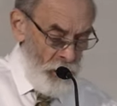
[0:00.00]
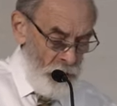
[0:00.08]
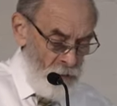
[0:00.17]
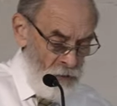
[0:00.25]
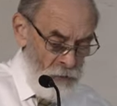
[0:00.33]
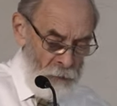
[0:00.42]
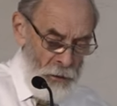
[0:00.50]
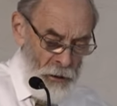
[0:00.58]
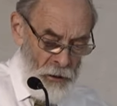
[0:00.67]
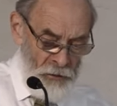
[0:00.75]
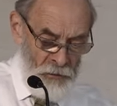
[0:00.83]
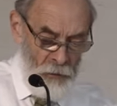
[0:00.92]
is
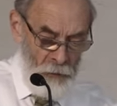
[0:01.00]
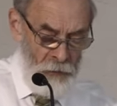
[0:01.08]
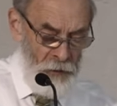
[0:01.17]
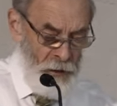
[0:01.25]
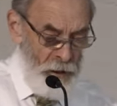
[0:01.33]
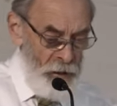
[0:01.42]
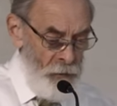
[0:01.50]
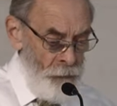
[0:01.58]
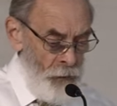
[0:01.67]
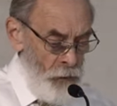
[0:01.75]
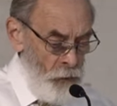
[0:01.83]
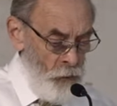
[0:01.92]
part of the
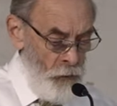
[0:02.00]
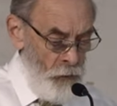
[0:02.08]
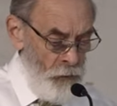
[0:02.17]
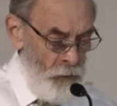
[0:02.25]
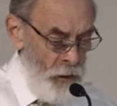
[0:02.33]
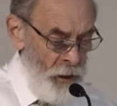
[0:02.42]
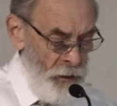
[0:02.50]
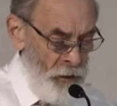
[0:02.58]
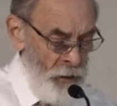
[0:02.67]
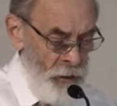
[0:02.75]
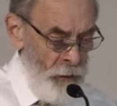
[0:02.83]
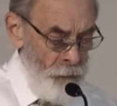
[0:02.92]
Good
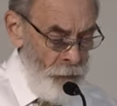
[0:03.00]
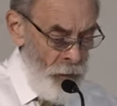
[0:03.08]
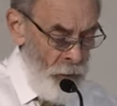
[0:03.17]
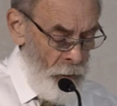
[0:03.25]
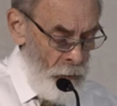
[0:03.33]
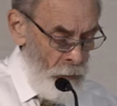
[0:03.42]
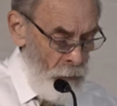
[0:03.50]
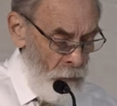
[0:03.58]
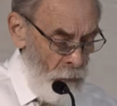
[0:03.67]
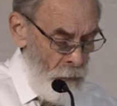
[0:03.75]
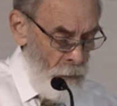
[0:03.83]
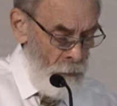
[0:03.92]
Friday
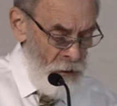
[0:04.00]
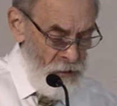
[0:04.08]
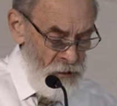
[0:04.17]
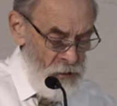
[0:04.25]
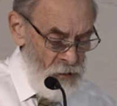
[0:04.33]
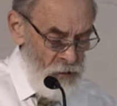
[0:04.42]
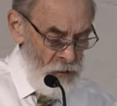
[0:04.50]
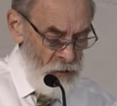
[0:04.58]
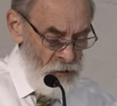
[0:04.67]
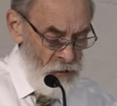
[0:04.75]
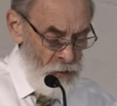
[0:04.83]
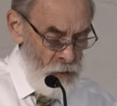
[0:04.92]
message and
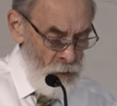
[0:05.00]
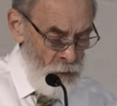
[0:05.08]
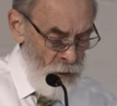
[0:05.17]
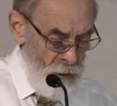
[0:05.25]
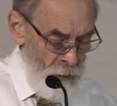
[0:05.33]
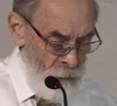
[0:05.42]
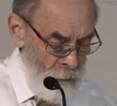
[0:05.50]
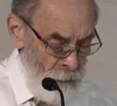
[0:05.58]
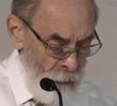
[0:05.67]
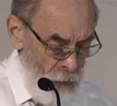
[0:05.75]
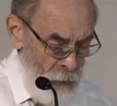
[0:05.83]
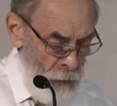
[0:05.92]
story
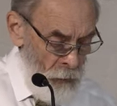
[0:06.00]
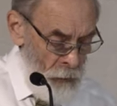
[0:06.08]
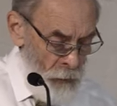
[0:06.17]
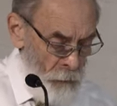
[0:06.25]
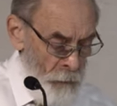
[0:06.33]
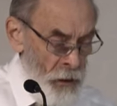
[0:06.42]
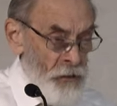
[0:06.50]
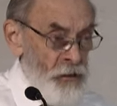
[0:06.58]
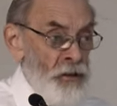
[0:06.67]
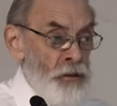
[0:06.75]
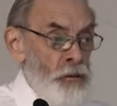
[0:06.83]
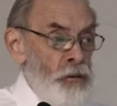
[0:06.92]
in
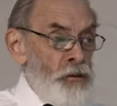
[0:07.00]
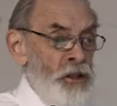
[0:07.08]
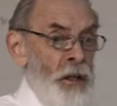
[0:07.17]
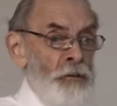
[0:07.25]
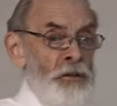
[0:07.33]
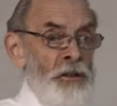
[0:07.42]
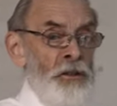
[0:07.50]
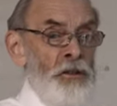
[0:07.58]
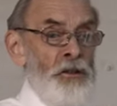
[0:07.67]
Matthew chapter